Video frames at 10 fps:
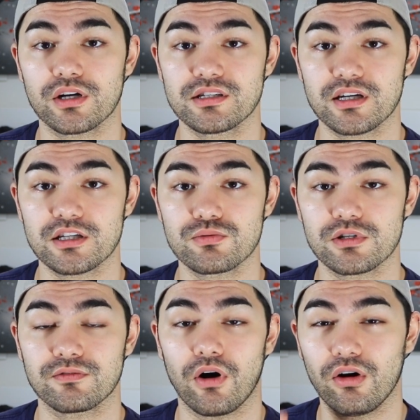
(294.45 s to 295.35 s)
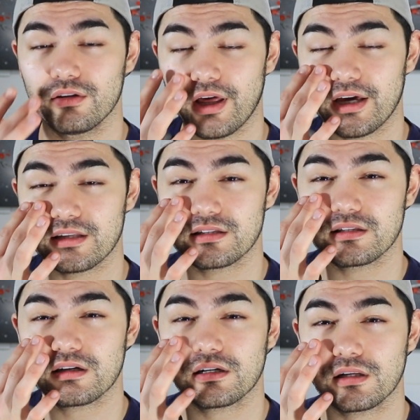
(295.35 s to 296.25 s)
because it gets rid of all that
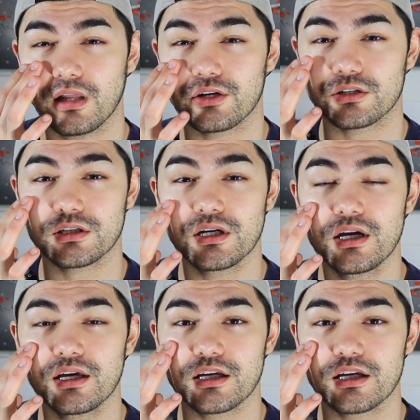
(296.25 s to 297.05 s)
clutter,